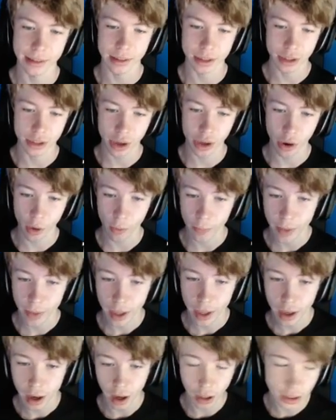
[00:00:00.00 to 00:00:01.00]
So,
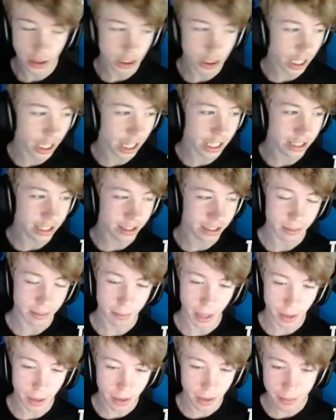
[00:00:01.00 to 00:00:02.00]
honestly guys,
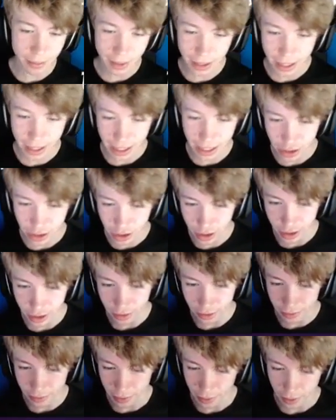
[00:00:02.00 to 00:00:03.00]
my recommendation
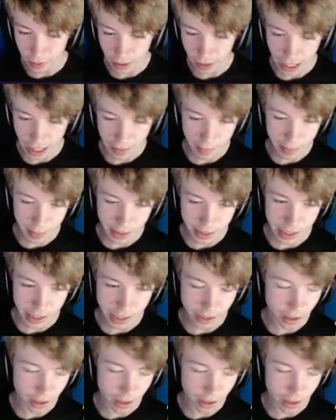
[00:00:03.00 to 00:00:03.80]
for a gaming P C is